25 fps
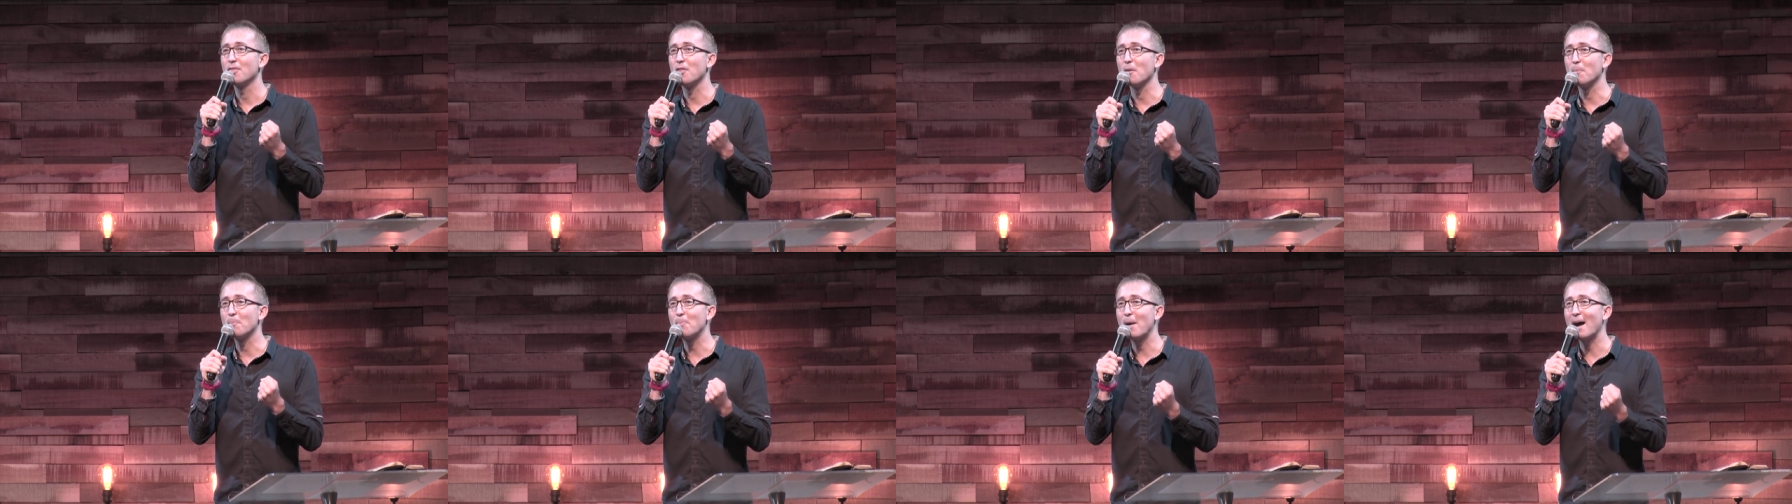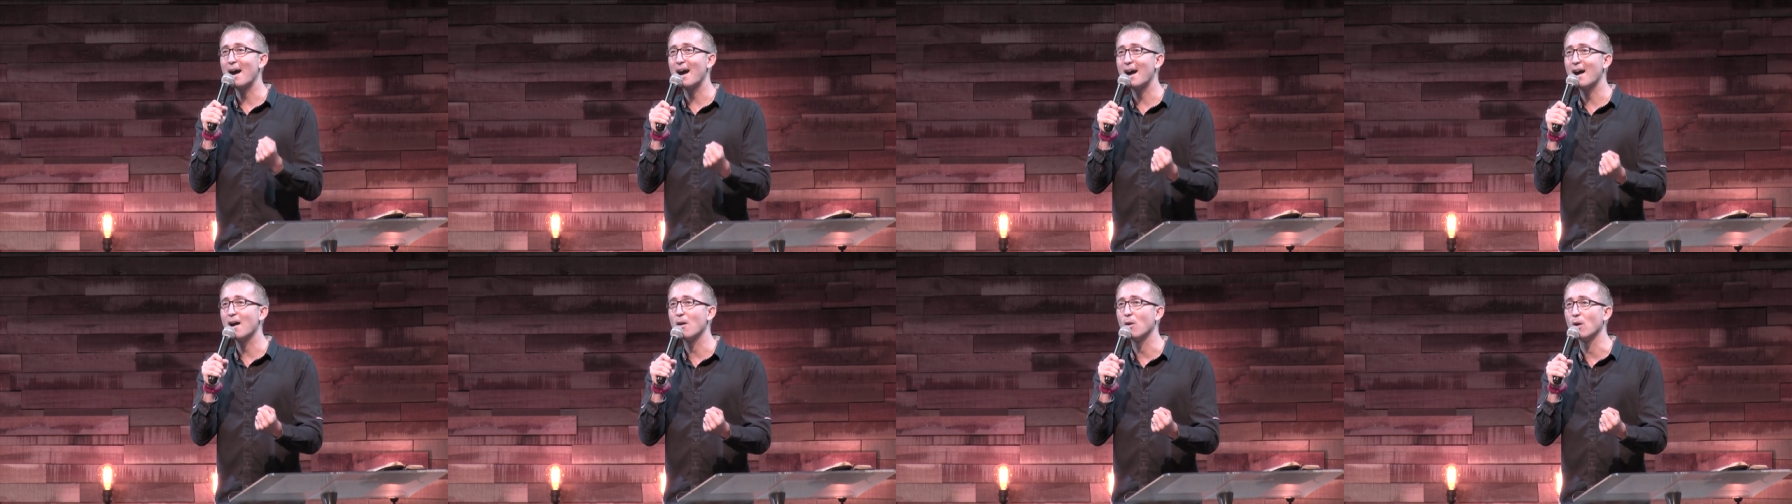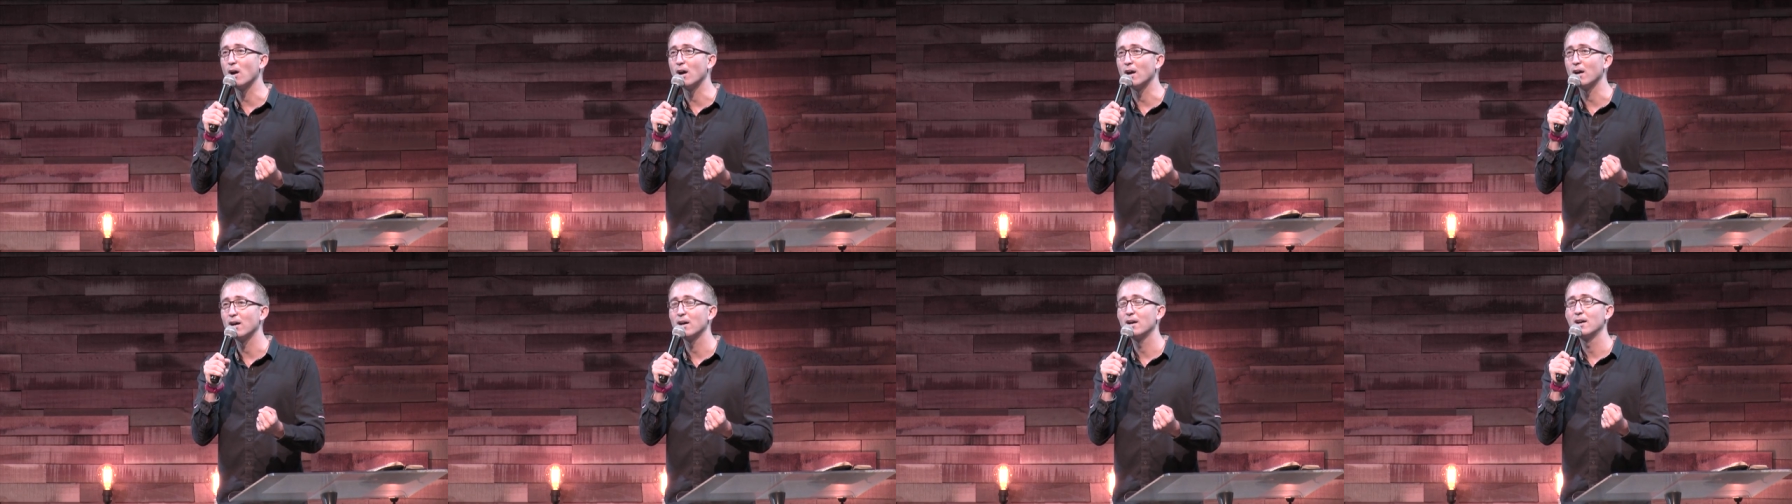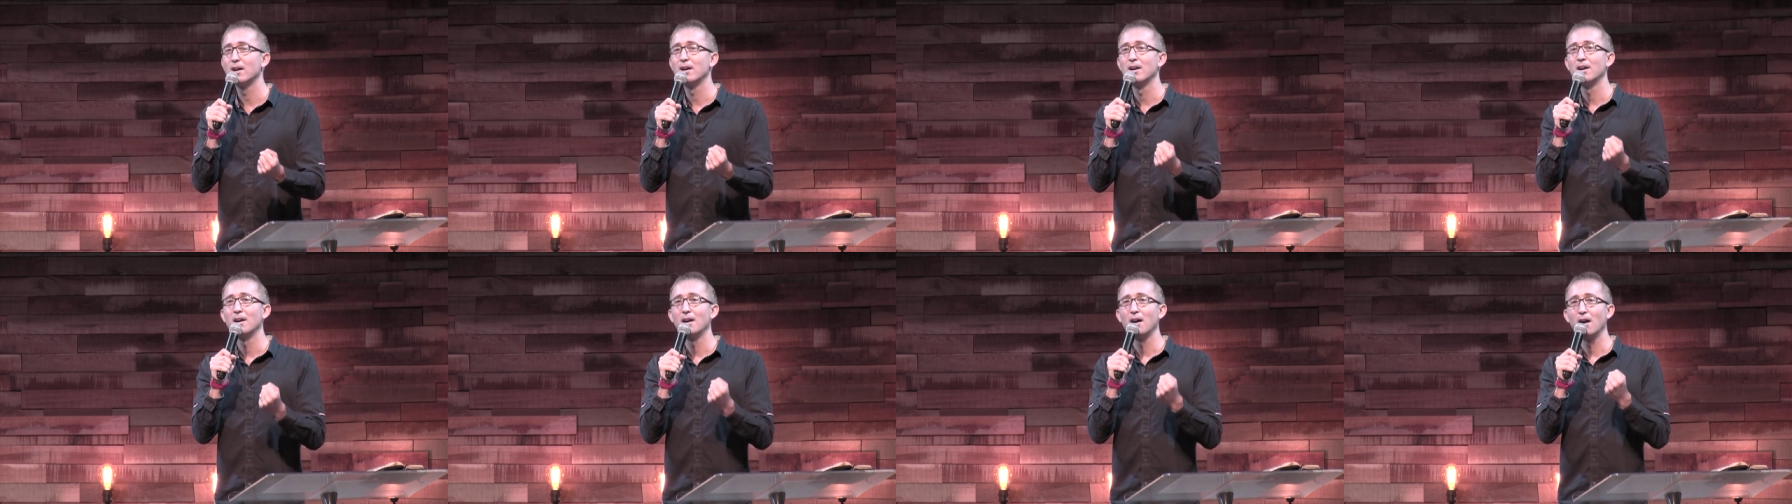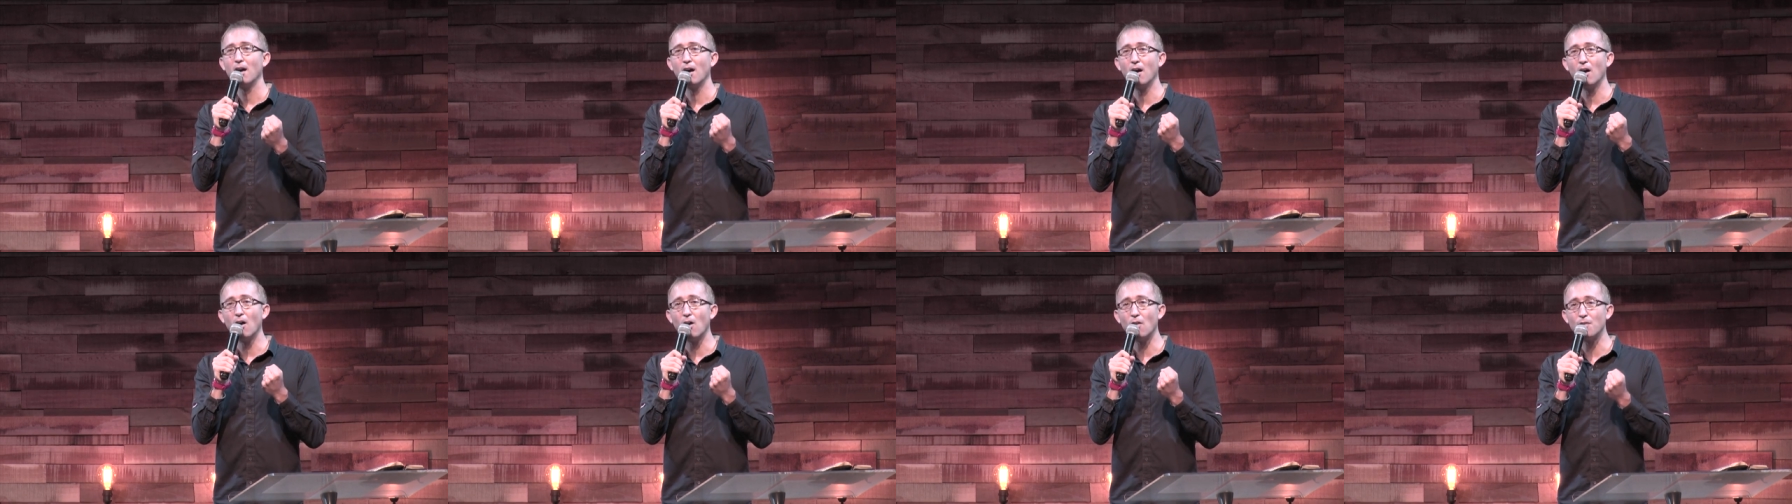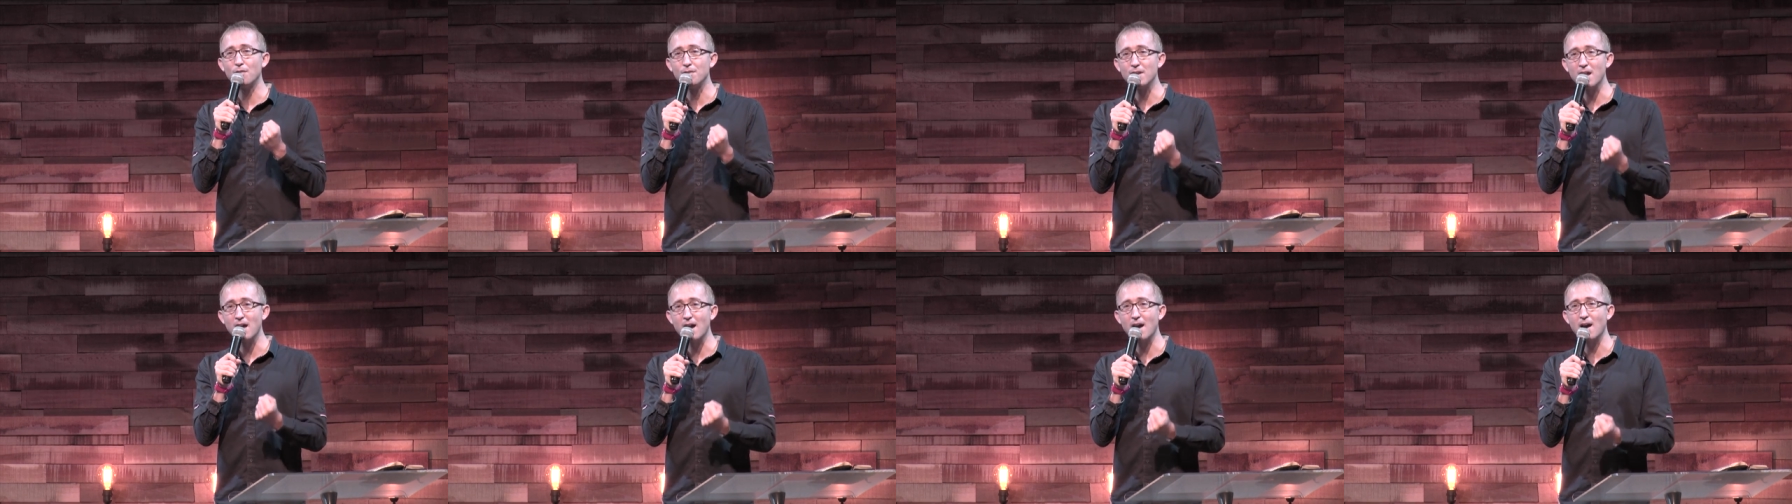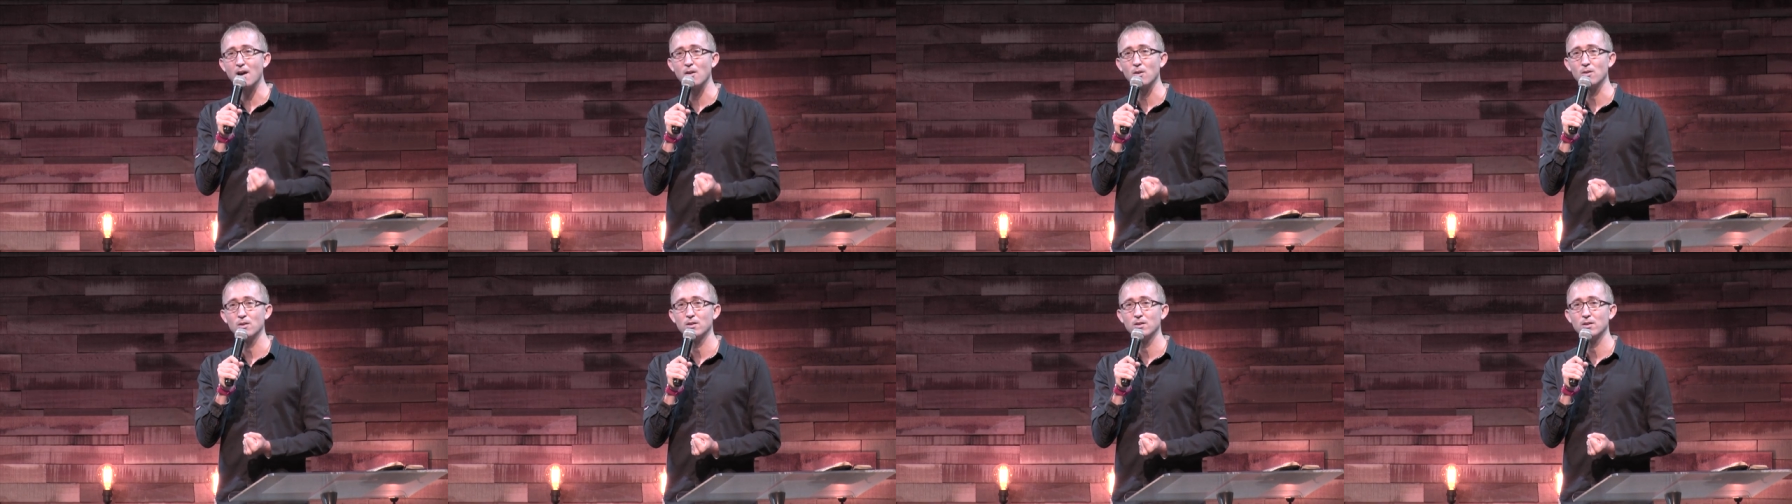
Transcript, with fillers: power of now.